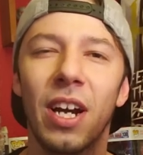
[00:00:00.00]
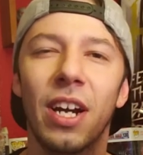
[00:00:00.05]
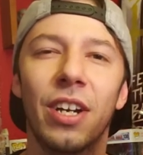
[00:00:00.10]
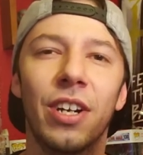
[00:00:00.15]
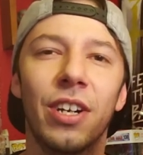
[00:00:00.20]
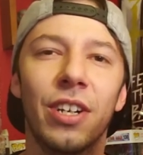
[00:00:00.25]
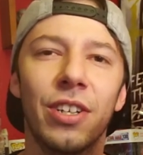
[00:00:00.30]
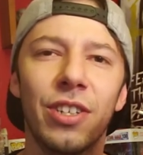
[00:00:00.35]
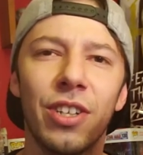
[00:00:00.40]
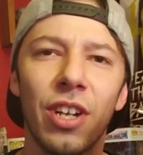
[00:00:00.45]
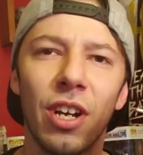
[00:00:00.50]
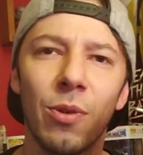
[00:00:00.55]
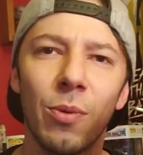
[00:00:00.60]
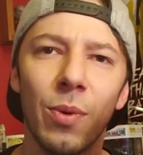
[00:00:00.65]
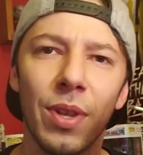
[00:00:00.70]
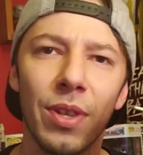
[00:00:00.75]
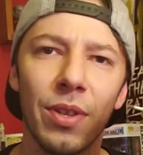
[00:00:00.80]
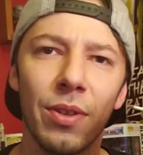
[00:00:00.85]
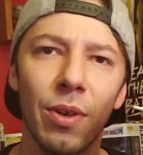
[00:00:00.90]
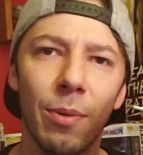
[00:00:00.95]
I could have done
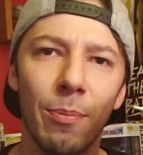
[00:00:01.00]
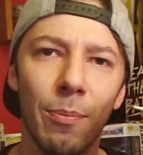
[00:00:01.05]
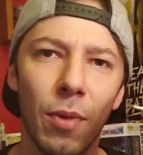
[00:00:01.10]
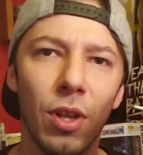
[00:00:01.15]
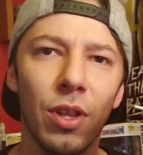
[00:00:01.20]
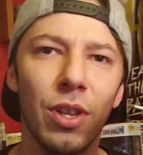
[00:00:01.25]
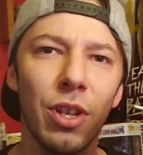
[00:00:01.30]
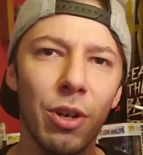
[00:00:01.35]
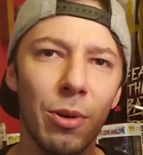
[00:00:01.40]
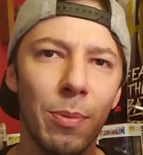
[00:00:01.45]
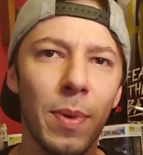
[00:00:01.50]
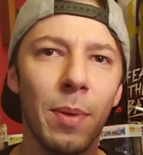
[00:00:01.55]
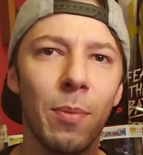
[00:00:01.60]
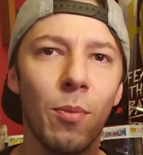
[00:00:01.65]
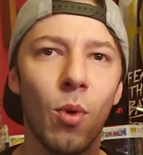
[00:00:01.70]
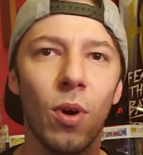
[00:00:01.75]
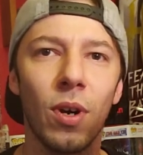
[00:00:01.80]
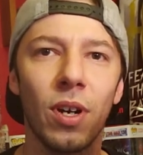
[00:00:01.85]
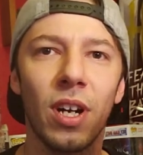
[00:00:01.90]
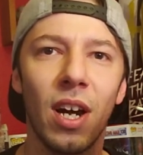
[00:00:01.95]
with a little bit
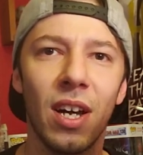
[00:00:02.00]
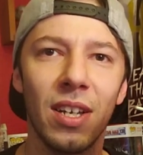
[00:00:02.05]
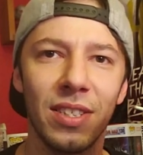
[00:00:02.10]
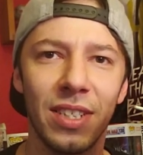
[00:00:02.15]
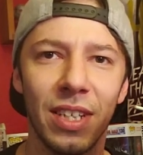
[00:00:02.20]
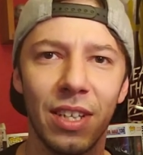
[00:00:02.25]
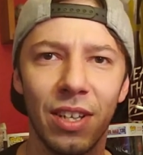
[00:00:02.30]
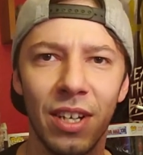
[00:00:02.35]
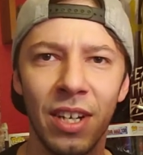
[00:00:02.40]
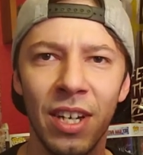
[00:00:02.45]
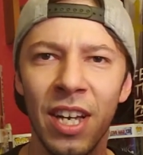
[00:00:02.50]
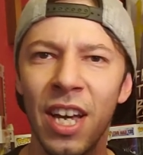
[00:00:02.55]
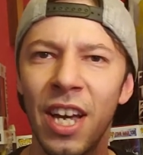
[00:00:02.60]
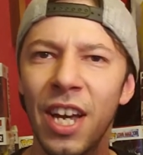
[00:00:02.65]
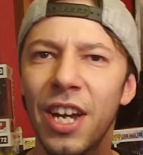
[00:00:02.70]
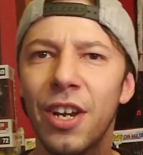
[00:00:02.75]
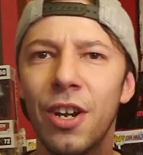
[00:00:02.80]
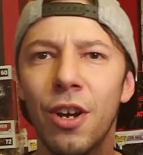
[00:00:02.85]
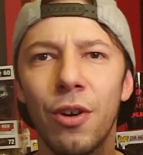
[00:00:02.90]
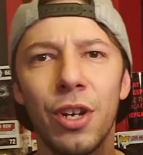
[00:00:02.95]
more Godzilla,
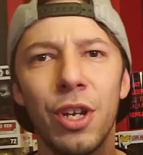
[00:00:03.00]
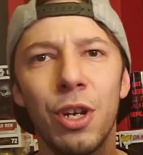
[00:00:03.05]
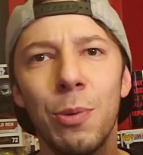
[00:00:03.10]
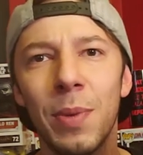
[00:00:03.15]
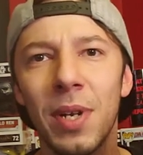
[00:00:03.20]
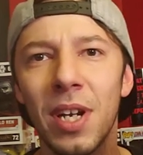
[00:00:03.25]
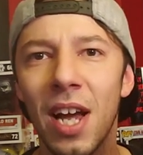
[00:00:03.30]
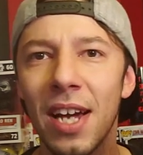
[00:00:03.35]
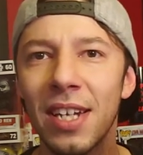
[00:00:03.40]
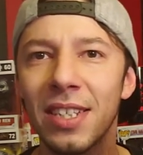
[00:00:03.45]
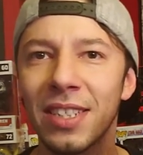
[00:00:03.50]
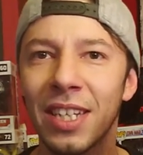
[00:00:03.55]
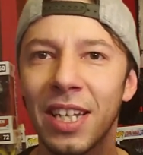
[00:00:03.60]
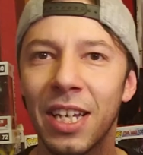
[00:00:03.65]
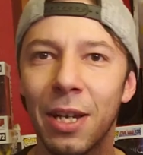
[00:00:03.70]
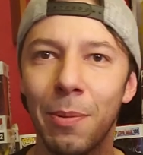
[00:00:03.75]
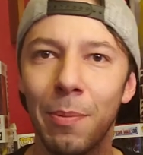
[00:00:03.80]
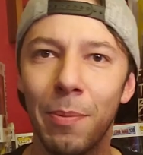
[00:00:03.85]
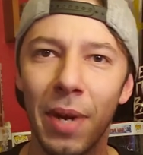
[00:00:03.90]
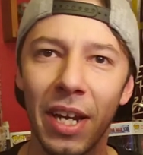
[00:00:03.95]
you know, humanizing
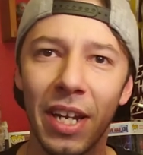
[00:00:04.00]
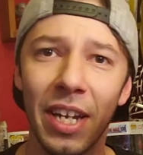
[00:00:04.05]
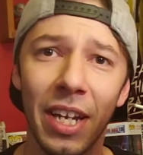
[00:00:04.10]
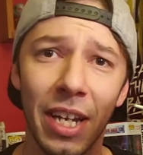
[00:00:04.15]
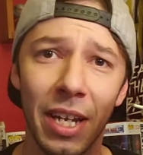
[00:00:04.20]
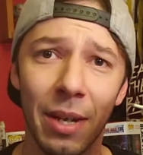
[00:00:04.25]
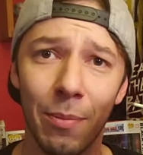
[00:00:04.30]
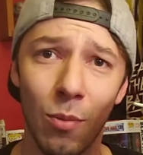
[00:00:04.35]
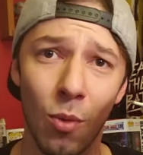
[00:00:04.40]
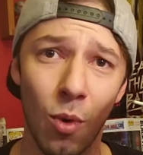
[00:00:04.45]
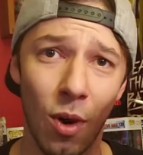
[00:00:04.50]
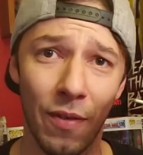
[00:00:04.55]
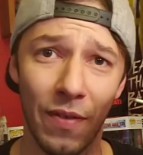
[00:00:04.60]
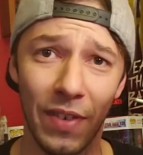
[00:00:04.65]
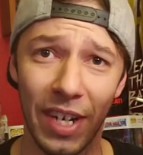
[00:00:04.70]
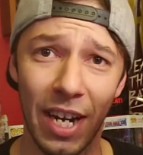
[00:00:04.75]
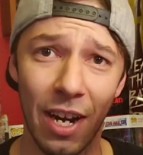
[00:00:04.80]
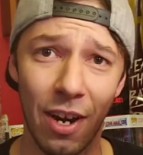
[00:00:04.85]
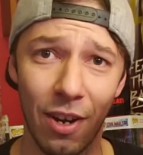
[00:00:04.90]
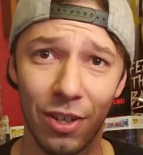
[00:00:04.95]
him, making him more of
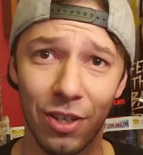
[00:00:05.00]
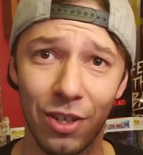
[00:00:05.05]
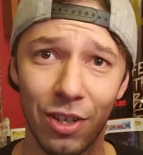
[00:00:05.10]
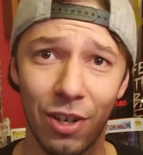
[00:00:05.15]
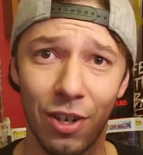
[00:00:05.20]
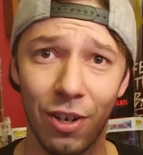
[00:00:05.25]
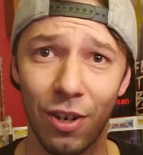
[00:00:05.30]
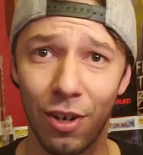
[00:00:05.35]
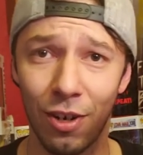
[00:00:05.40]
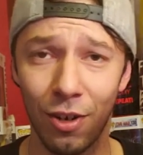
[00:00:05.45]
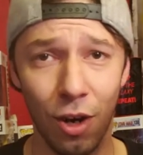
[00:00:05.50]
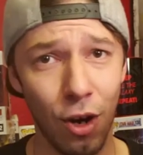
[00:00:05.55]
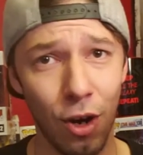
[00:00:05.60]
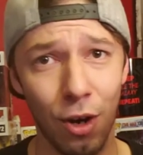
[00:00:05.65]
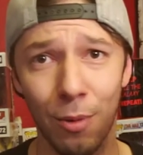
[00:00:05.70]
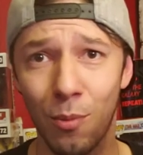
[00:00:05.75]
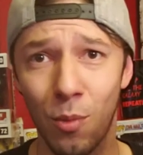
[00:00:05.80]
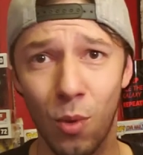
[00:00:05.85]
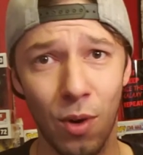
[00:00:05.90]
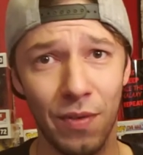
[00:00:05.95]
a character,
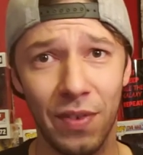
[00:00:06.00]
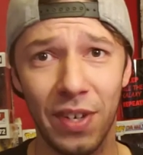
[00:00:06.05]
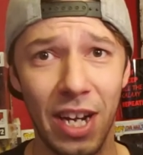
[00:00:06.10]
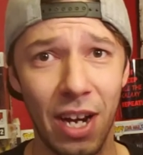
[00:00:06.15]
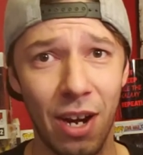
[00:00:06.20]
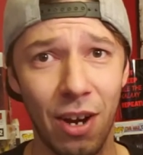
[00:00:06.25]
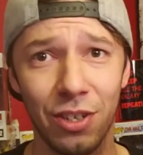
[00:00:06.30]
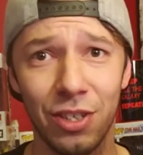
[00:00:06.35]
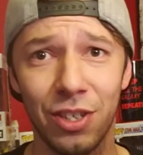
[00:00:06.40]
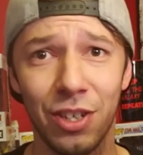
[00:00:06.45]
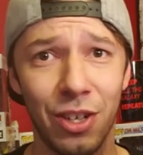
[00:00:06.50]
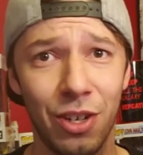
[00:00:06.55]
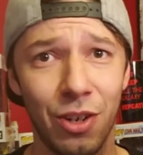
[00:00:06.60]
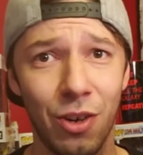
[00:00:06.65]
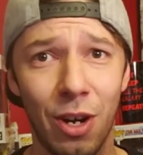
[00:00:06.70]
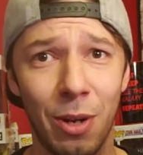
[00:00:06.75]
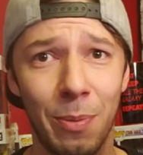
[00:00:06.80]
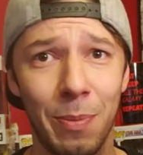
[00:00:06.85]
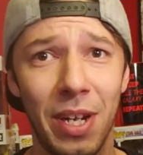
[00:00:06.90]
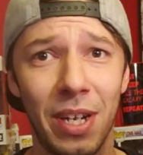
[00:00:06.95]
her more of a character, you
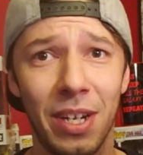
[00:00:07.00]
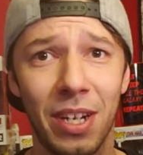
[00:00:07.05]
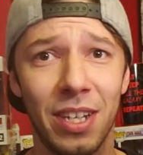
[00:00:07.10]
know what I mean?